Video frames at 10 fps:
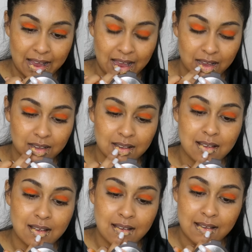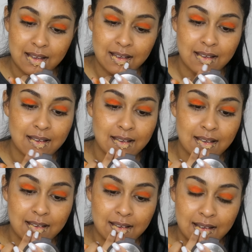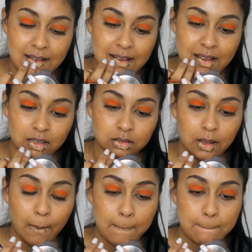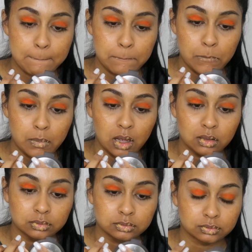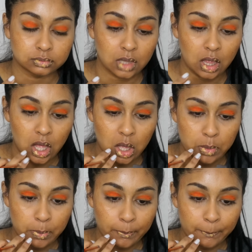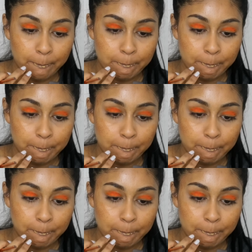(silence)